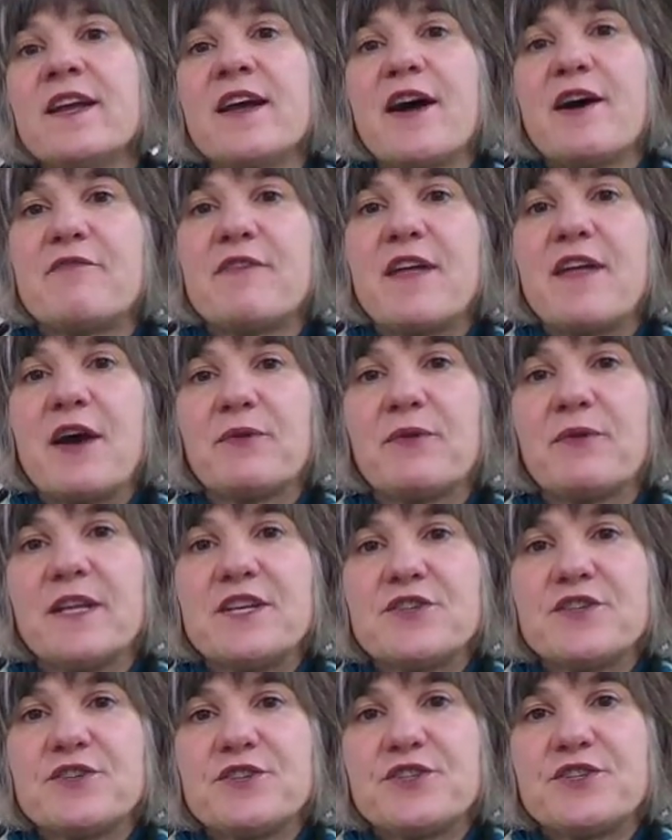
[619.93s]
of that
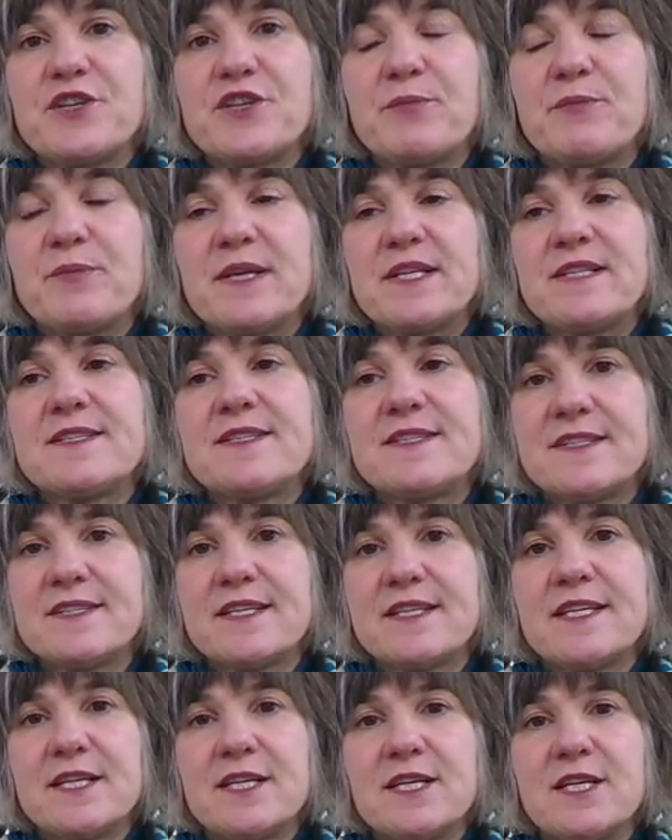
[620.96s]
relationship, it's
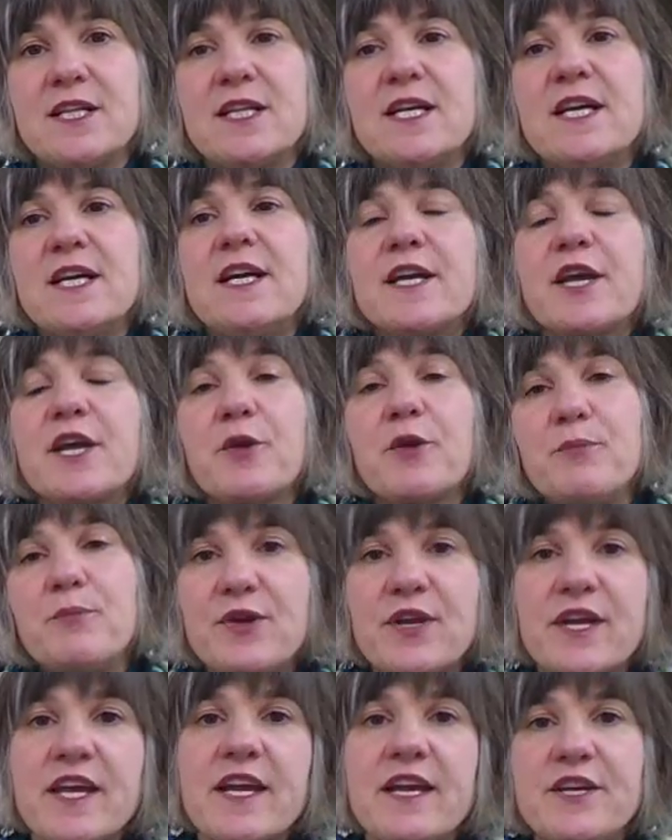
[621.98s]
still
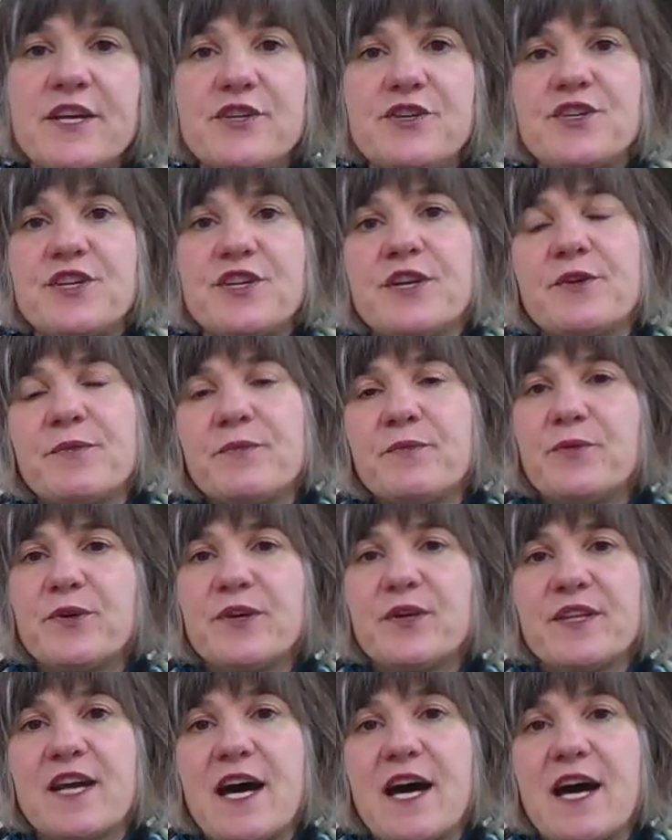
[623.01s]
communication
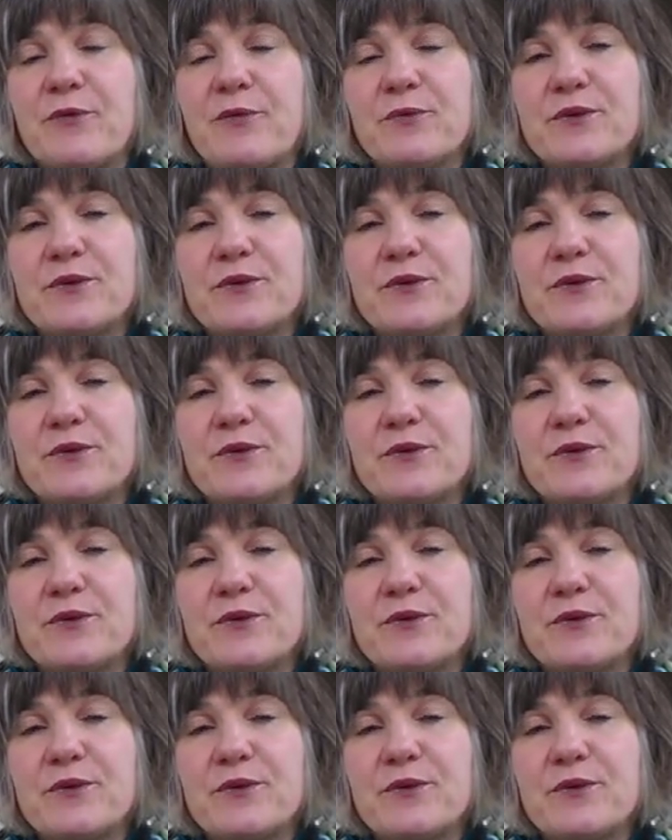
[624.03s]
with God,